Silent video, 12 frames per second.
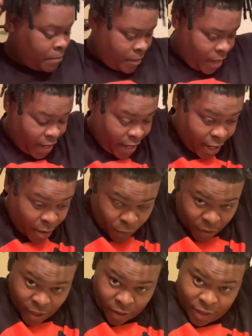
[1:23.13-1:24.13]
I had
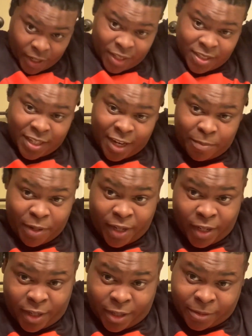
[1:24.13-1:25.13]
one on the other side of my
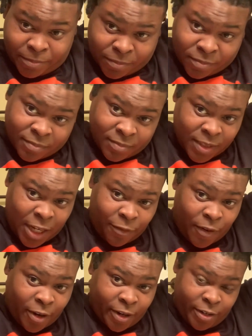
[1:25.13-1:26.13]
head. I've
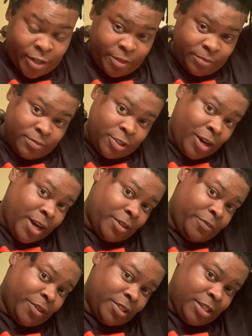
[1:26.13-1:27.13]
already tried to
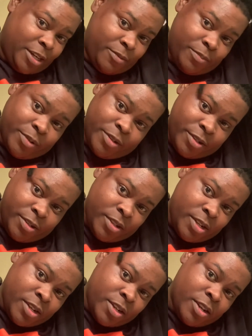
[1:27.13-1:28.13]
fix that one, but
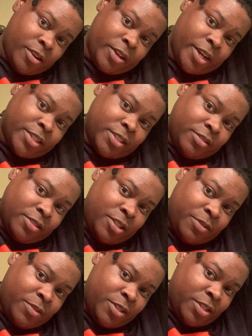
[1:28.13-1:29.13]
uh, okay, so this
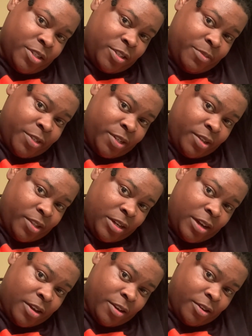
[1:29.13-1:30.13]
one is gonna be another
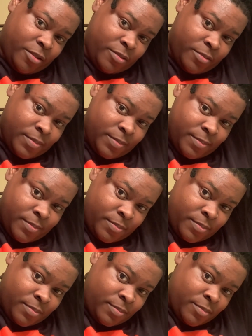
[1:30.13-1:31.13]
Congo.
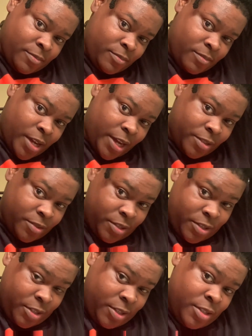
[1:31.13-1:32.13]
As you can
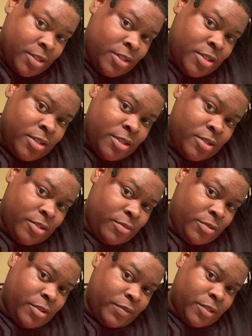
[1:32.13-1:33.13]
see, the
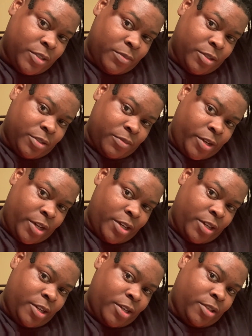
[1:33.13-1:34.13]
root of this one looks
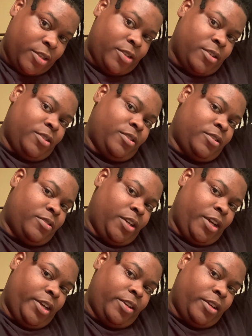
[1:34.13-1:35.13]
way thicker, you know,
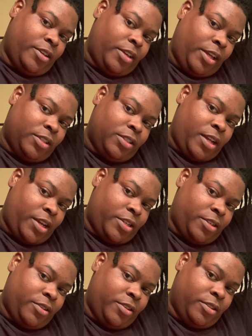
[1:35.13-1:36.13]
it, it looks like it
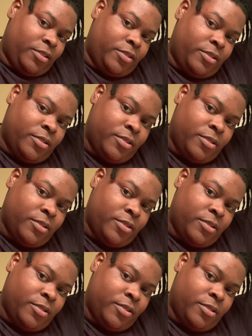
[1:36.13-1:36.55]
should look.